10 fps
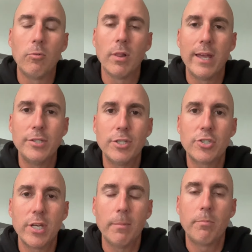
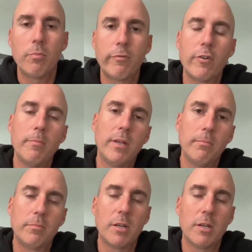relationship from him mm-hmm.